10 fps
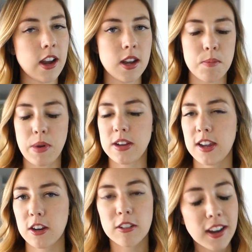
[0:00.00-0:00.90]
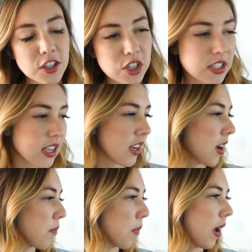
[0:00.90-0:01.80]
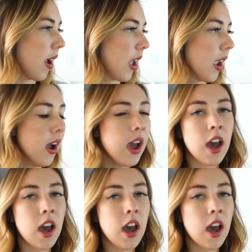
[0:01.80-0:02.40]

I didn't buy decorations, I didn't buy